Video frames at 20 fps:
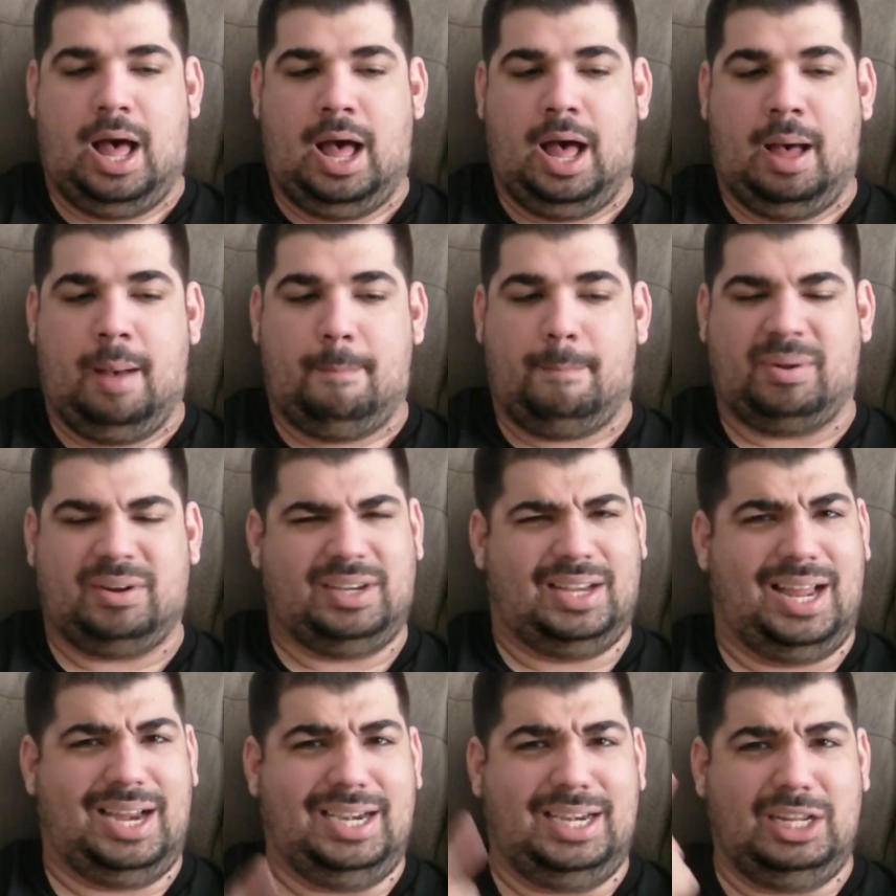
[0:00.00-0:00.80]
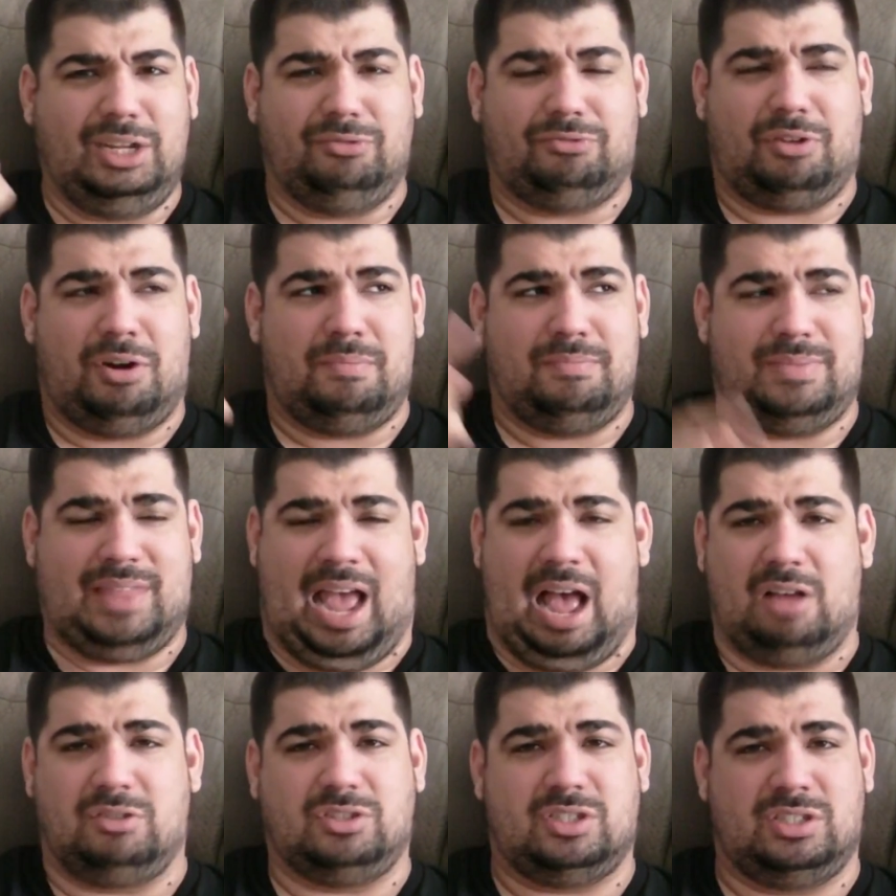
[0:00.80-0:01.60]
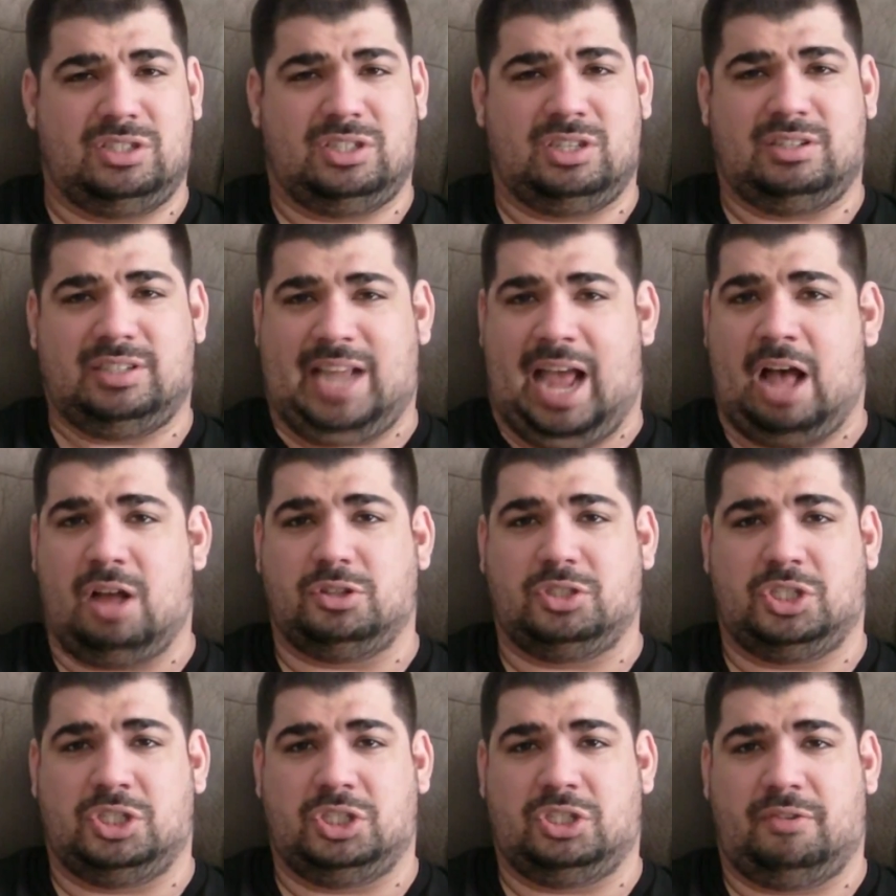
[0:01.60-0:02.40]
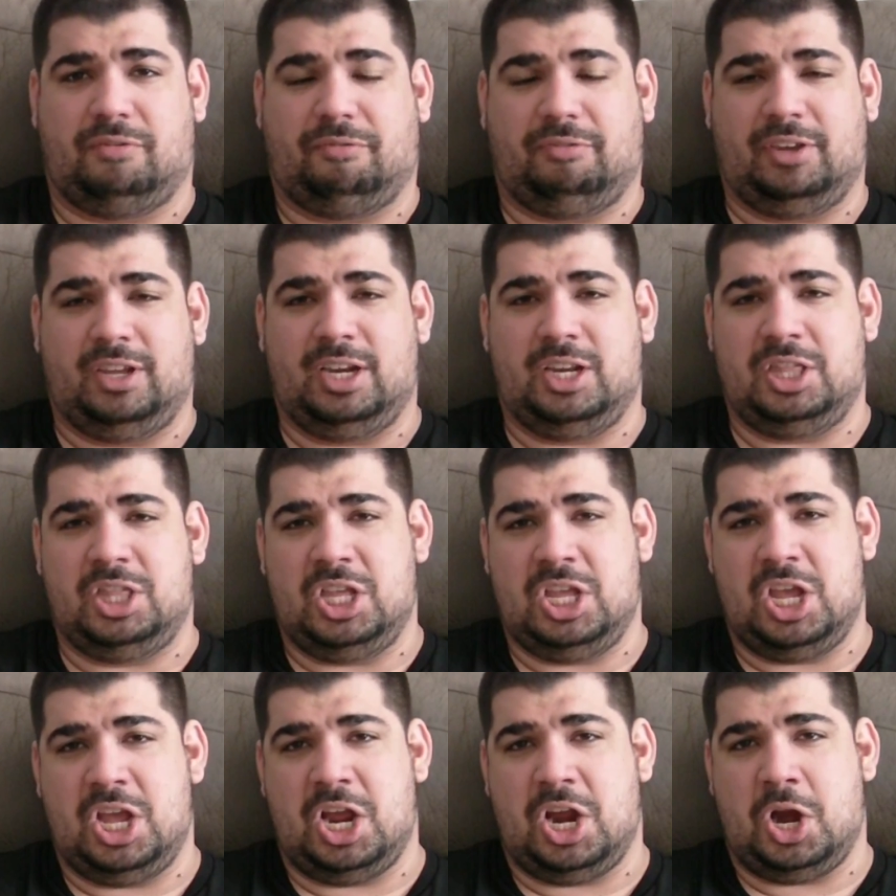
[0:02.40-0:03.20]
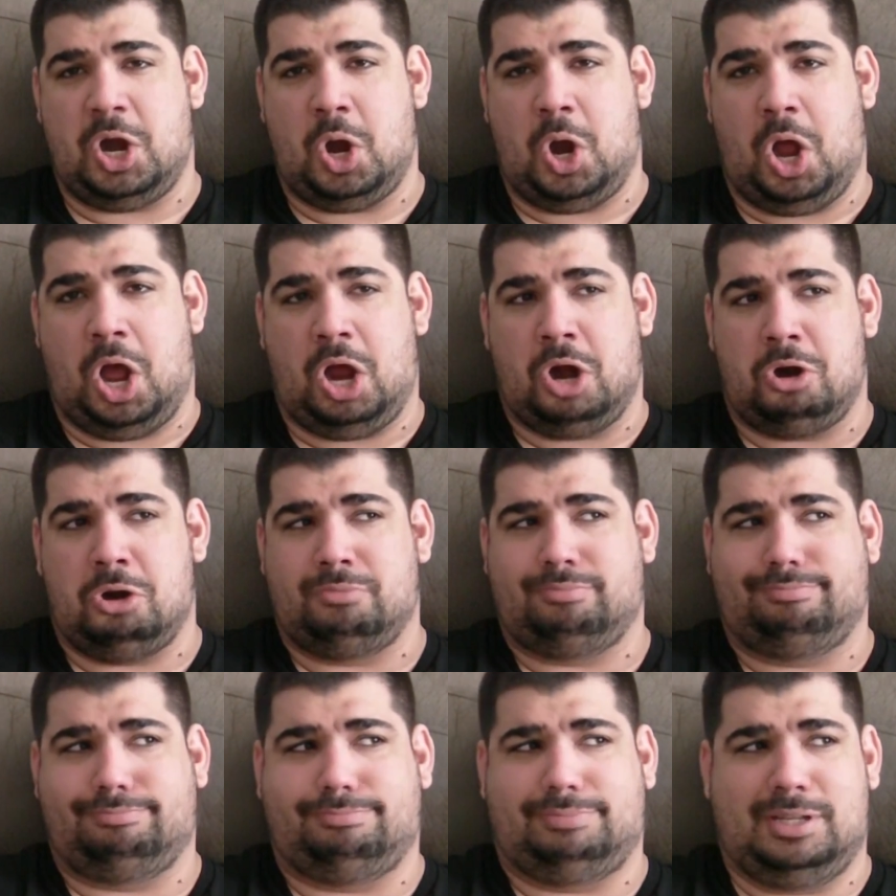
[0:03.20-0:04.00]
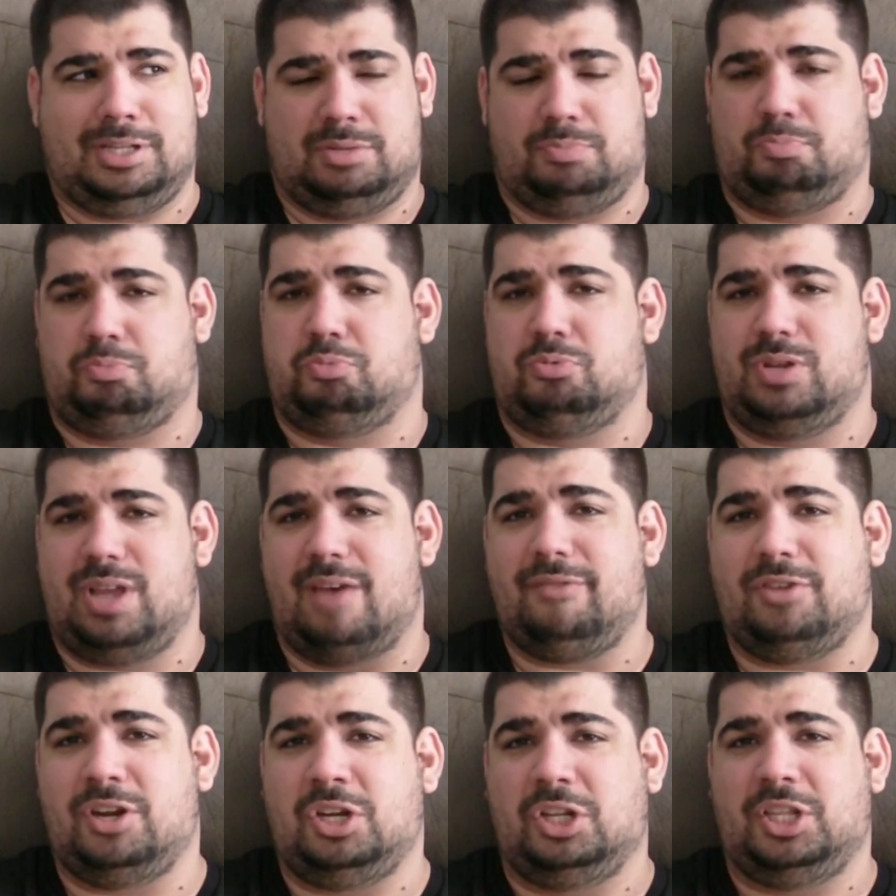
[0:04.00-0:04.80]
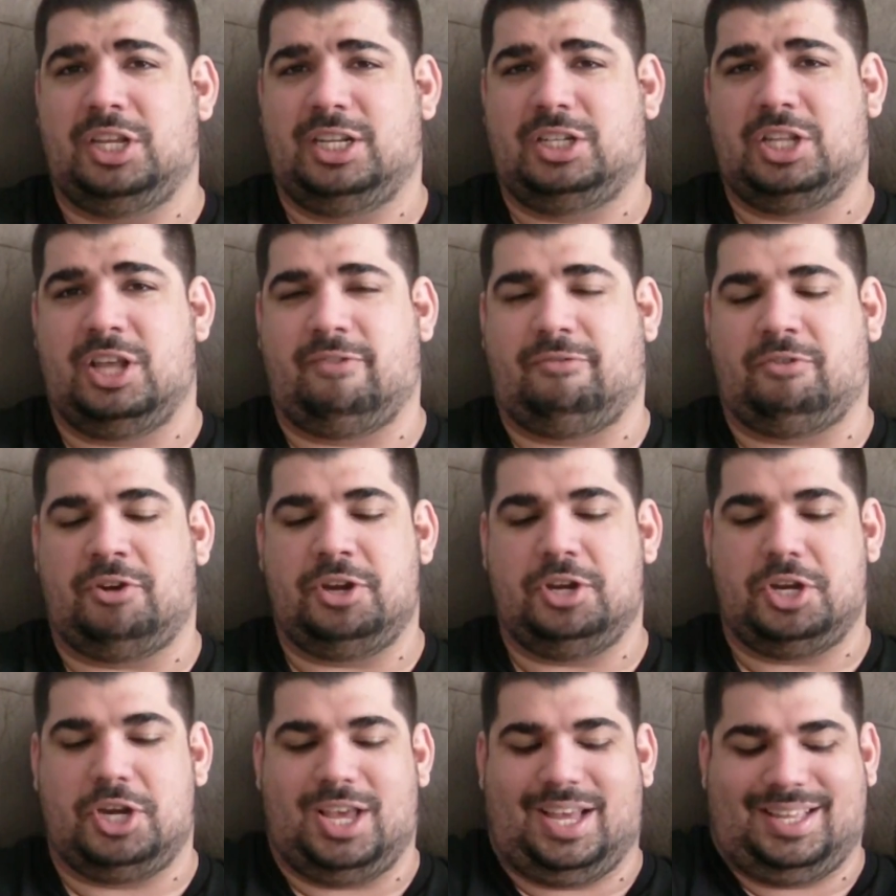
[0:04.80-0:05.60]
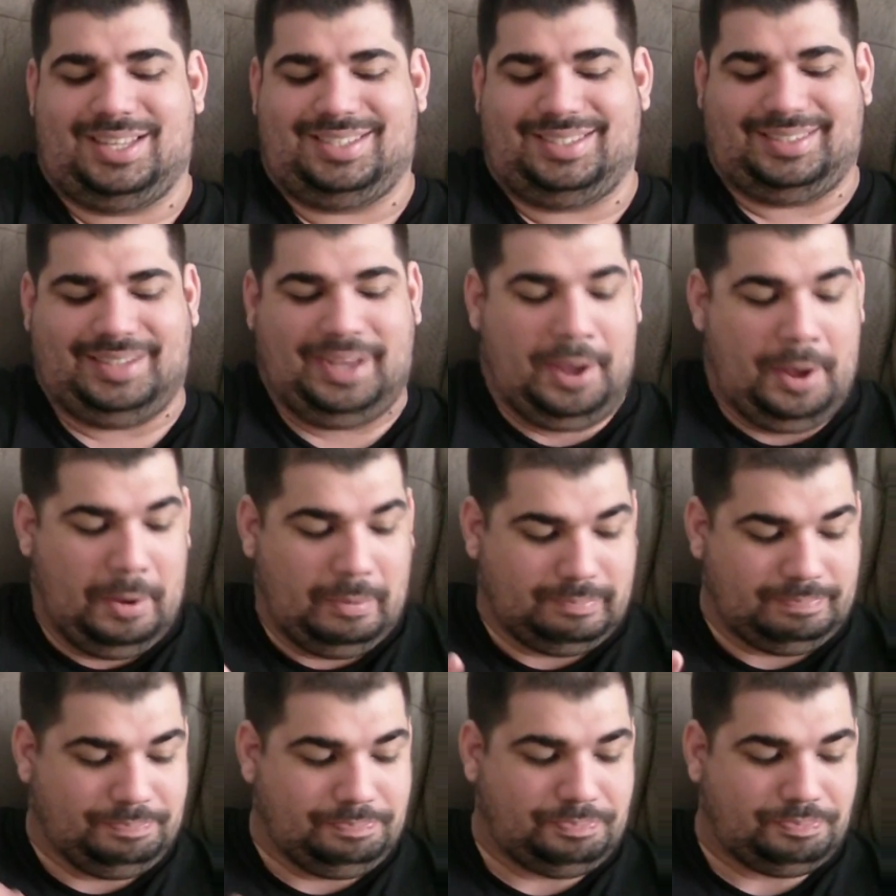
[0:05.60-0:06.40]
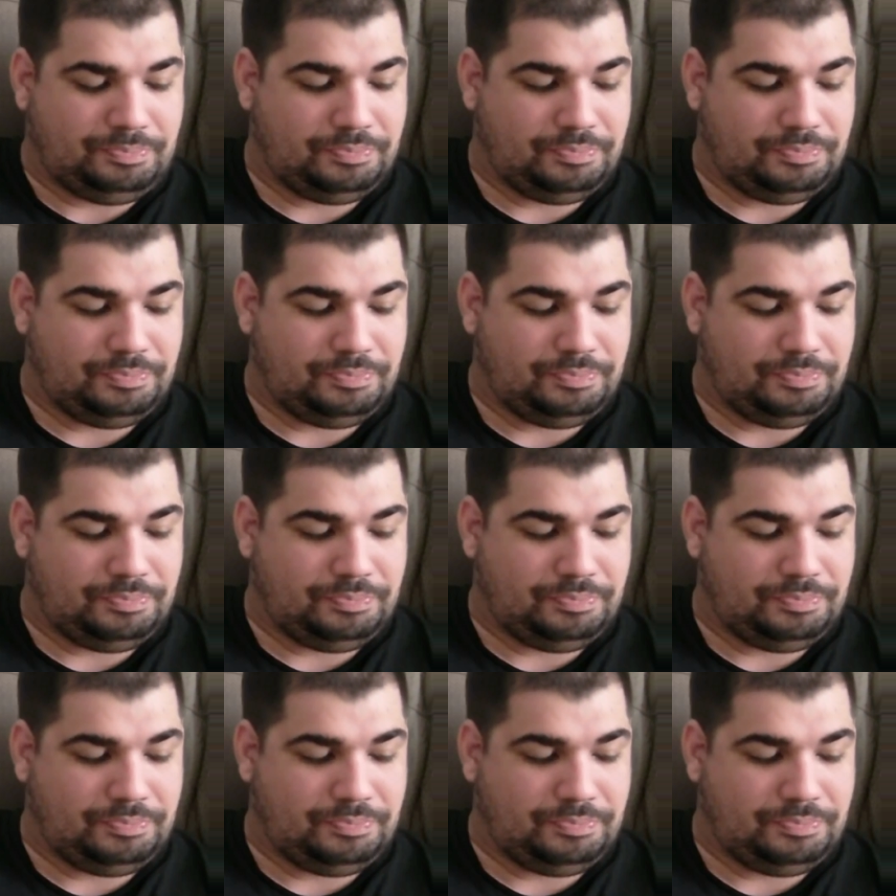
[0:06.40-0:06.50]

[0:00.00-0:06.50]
but landing from thousands and thousands of feet in the air it's definitely different. So,